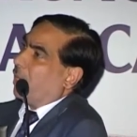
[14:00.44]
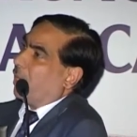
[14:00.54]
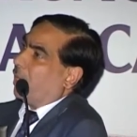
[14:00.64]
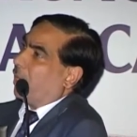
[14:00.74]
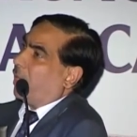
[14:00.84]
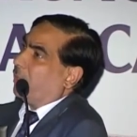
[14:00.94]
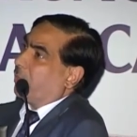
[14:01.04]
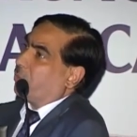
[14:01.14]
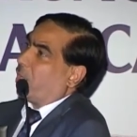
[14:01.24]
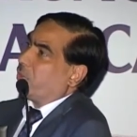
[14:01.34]
And
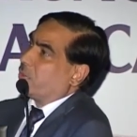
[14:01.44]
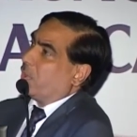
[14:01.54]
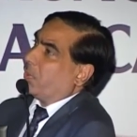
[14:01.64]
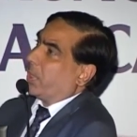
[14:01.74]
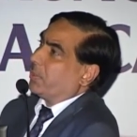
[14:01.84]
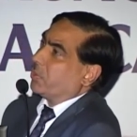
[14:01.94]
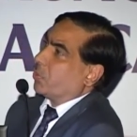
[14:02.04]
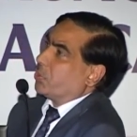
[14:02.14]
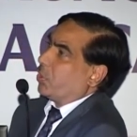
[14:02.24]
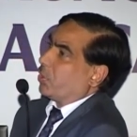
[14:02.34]
they should also look at the
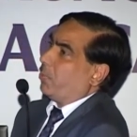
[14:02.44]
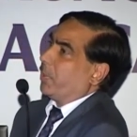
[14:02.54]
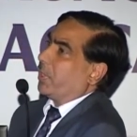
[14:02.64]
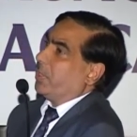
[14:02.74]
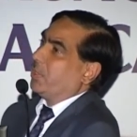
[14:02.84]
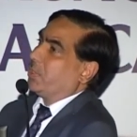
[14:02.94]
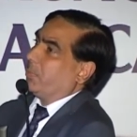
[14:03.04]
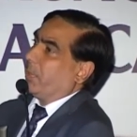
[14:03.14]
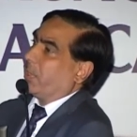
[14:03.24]
socioeconomic condition,